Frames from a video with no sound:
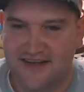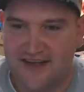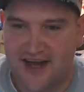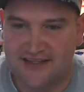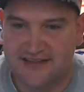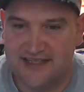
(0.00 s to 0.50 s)

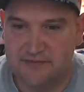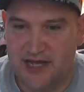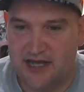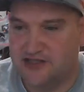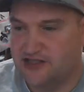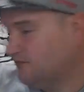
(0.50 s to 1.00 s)
I see him
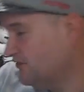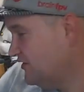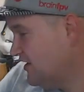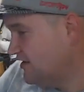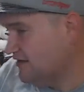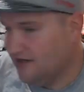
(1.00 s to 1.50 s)
now jumping on
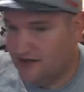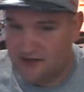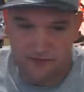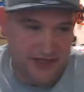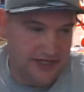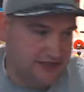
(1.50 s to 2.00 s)
there and the
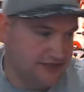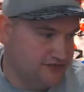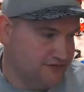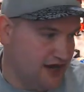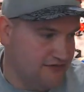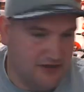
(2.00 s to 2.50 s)
plate just
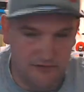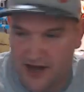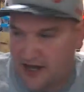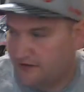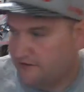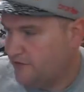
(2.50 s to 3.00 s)
driving him
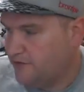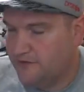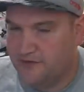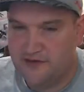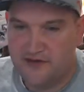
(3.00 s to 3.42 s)
back and forth.